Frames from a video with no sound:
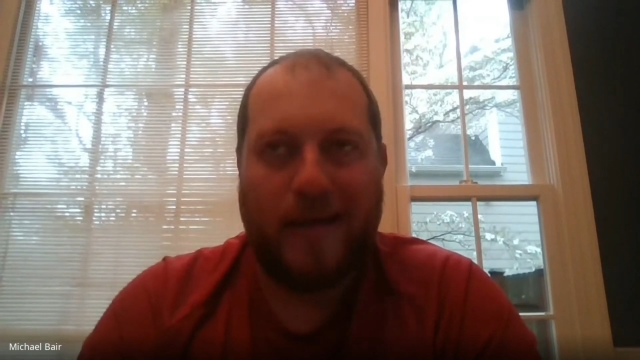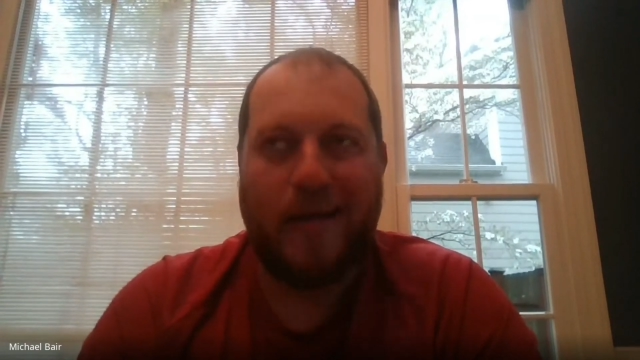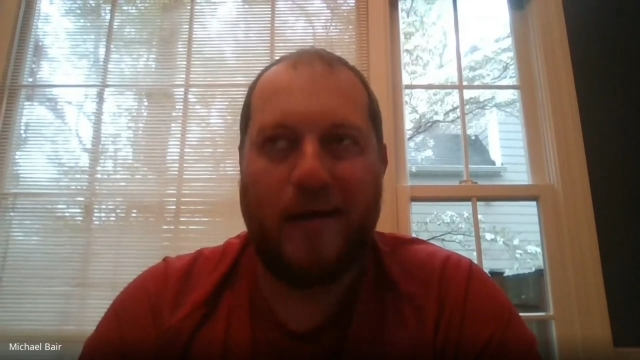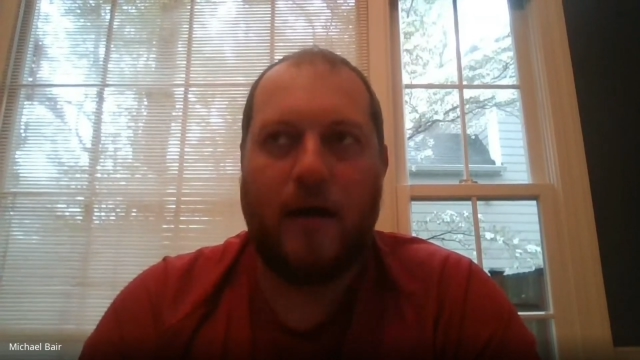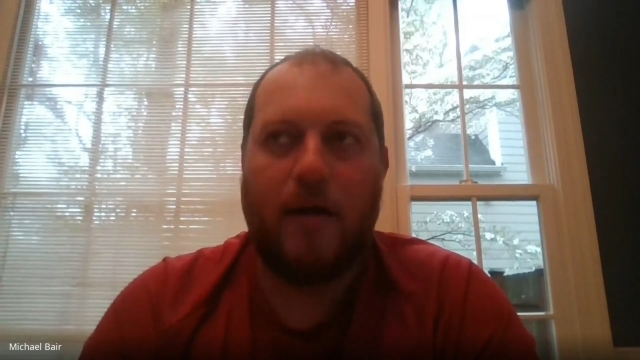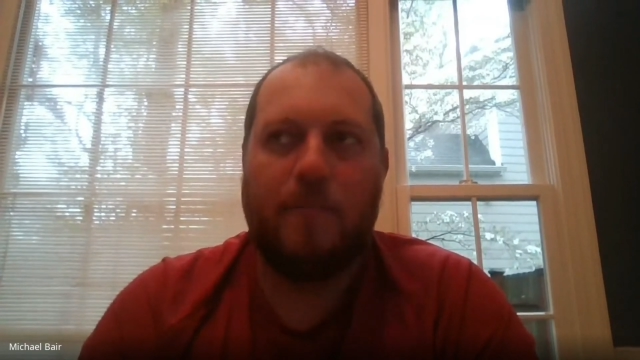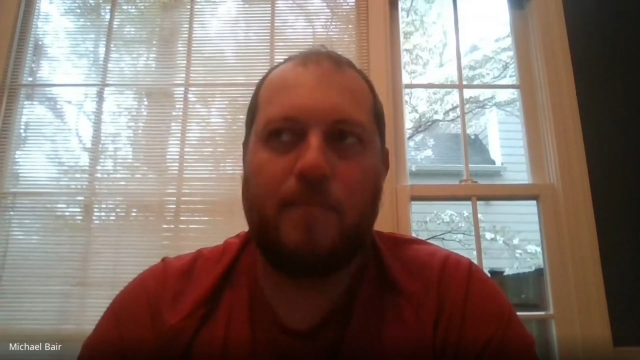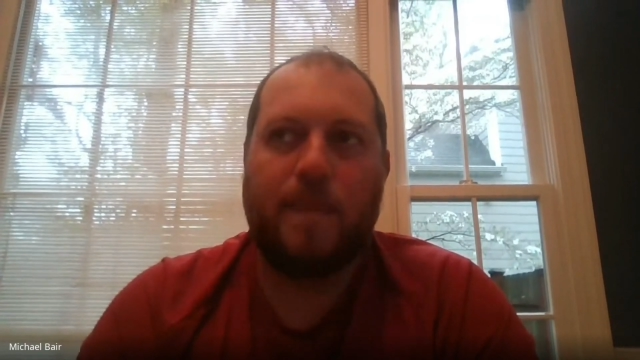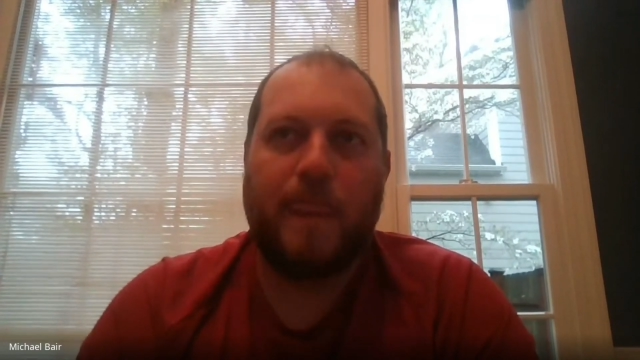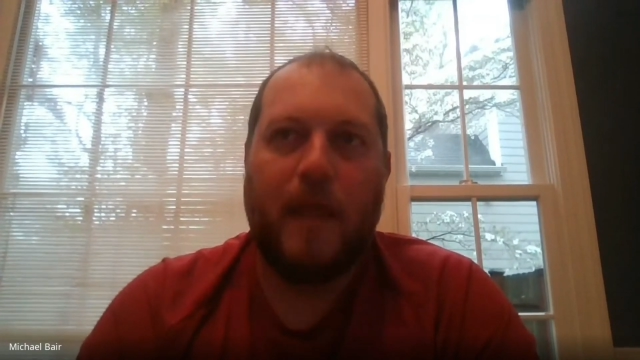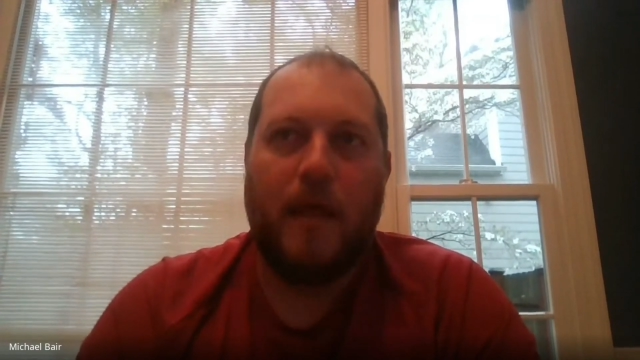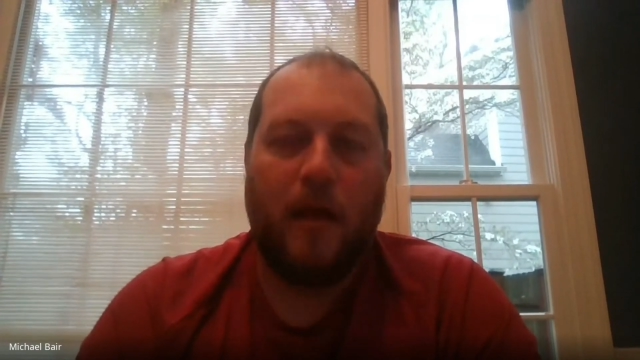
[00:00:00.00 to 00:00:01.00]
Um,
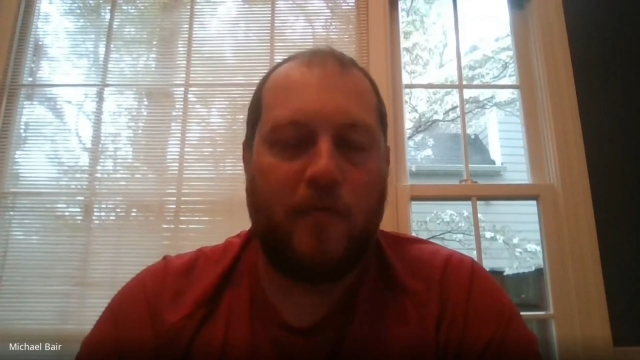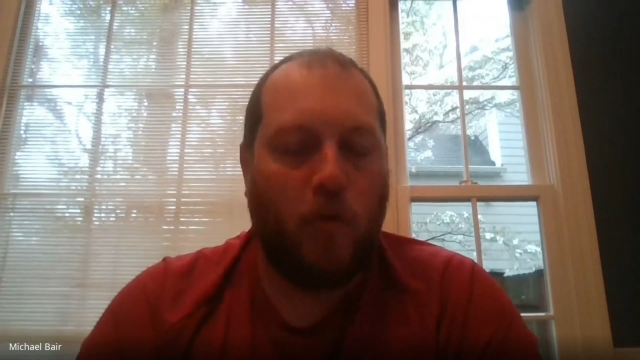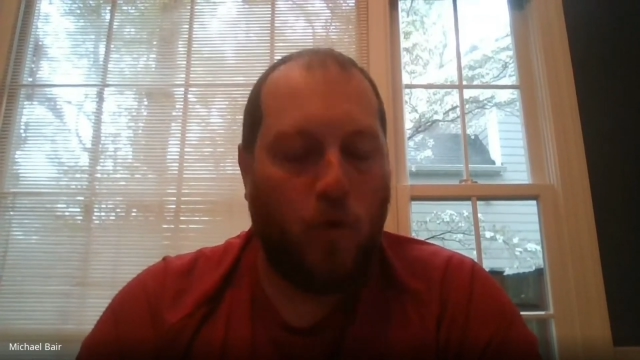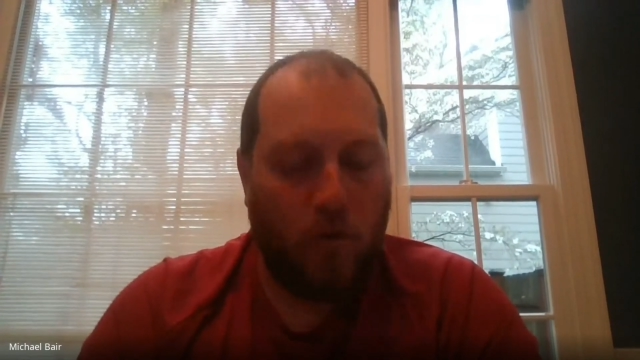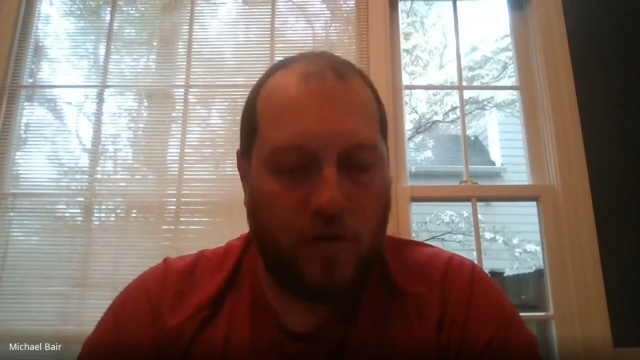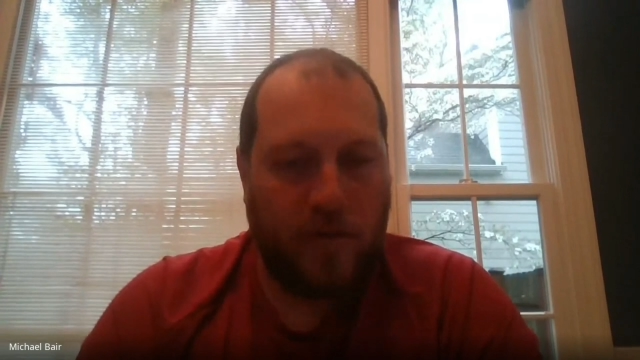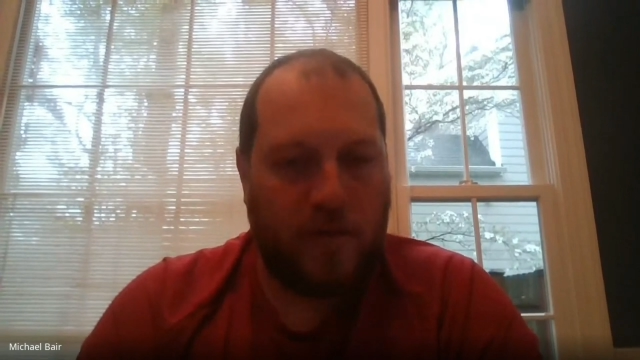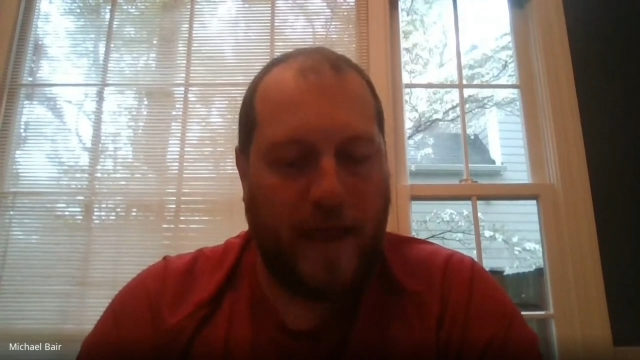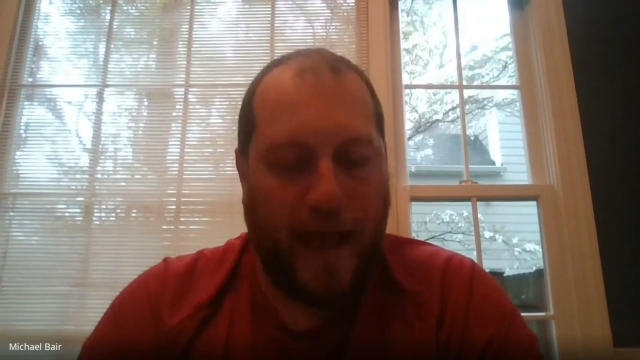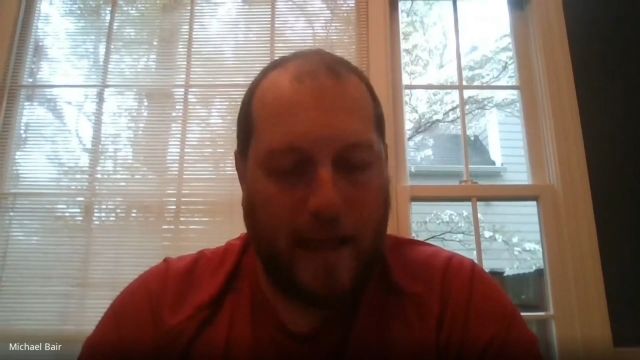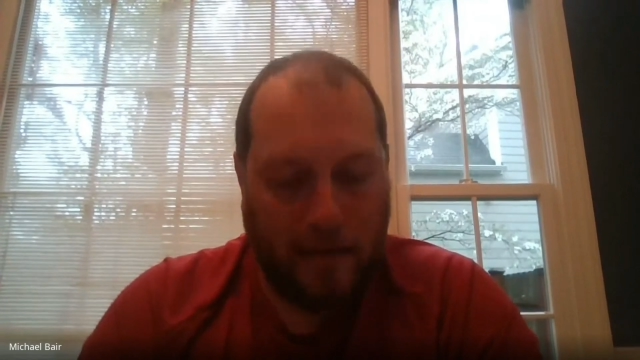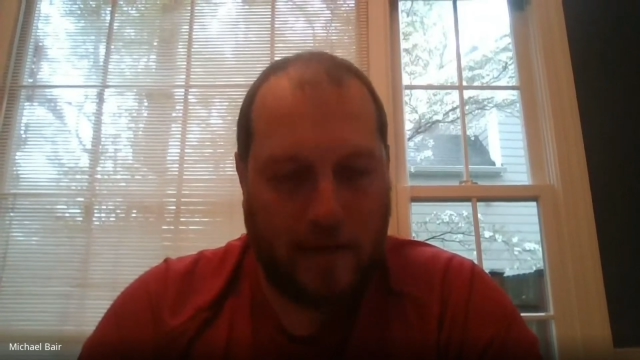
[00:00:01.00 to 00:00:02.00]
of course,
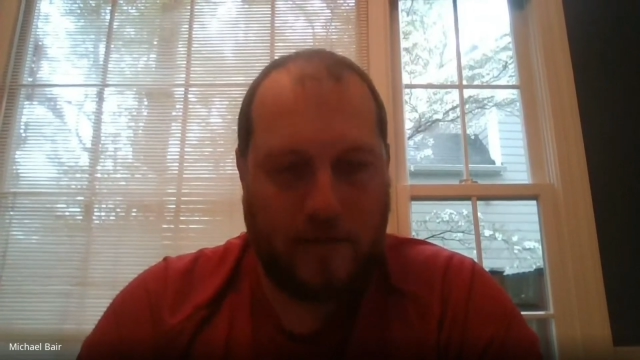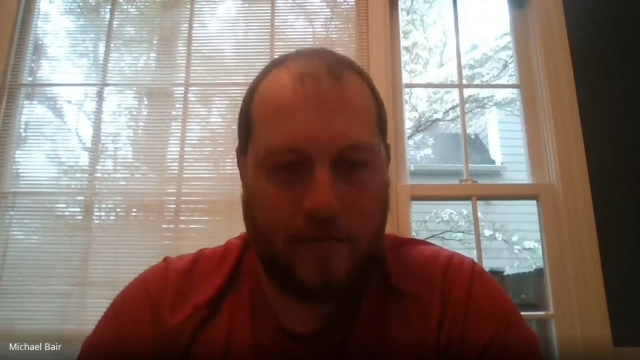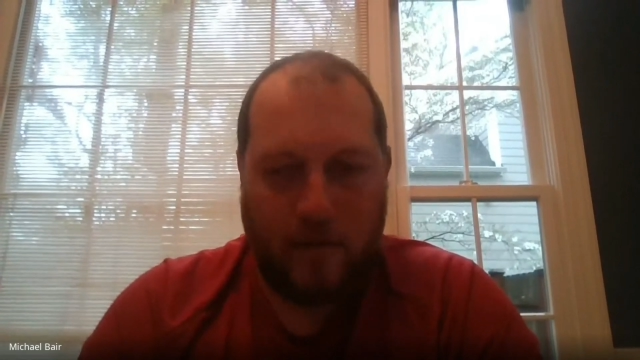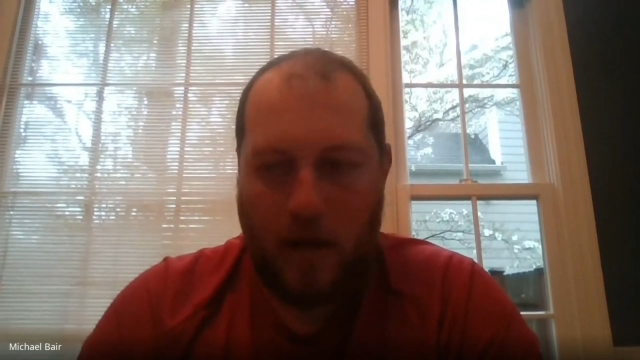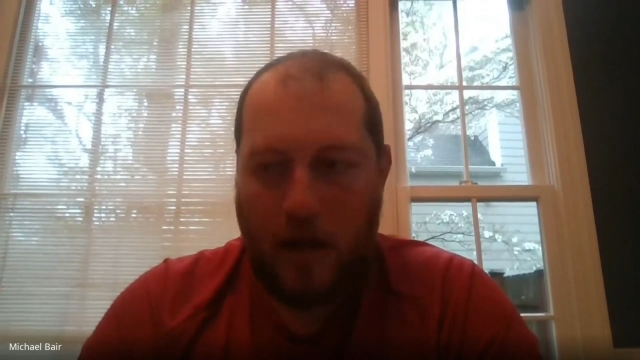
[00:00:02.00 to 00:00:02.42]
talent.